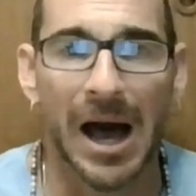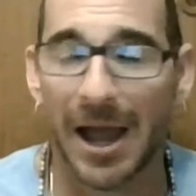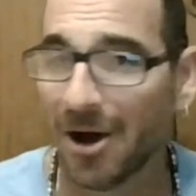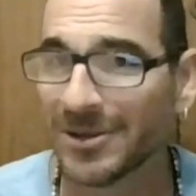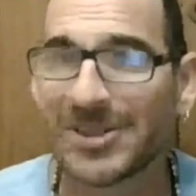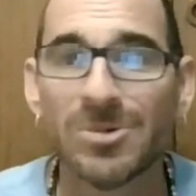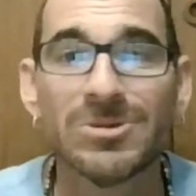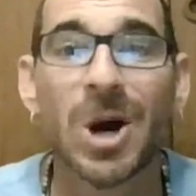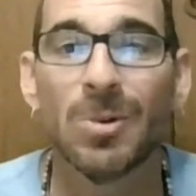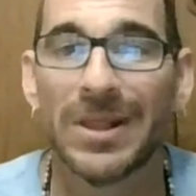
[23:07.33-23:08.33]
I also
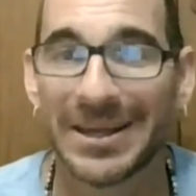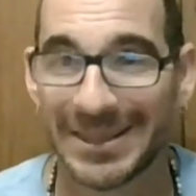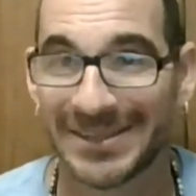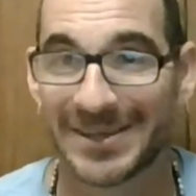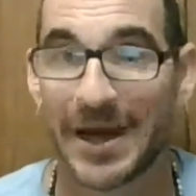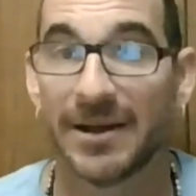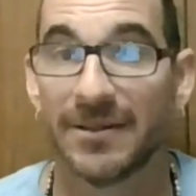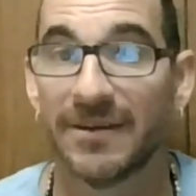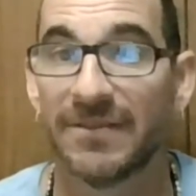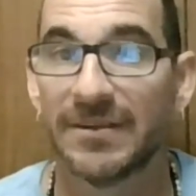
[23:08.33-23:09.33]
don't like the
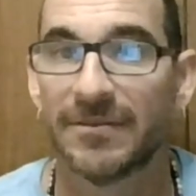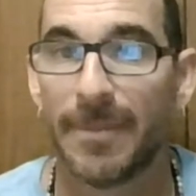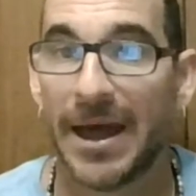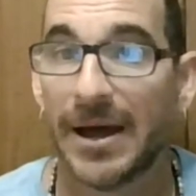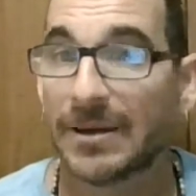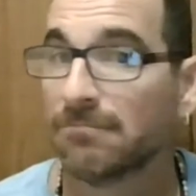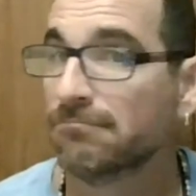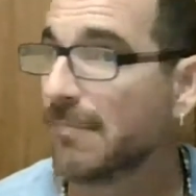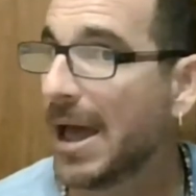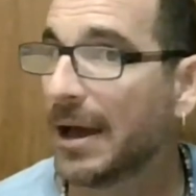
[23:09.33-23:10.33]
style of this bag
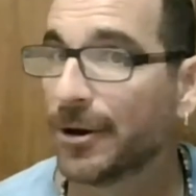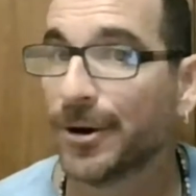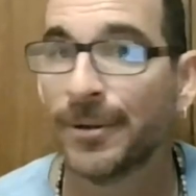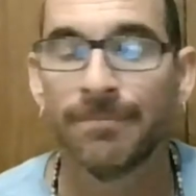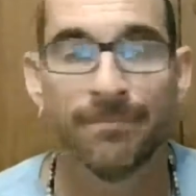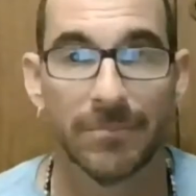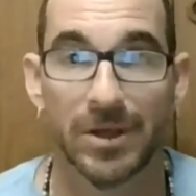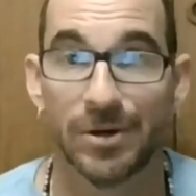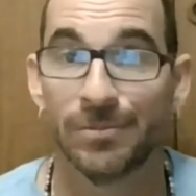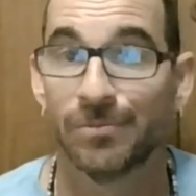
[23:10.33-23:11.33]
at all,
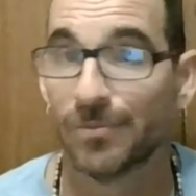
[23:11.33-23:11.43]
though,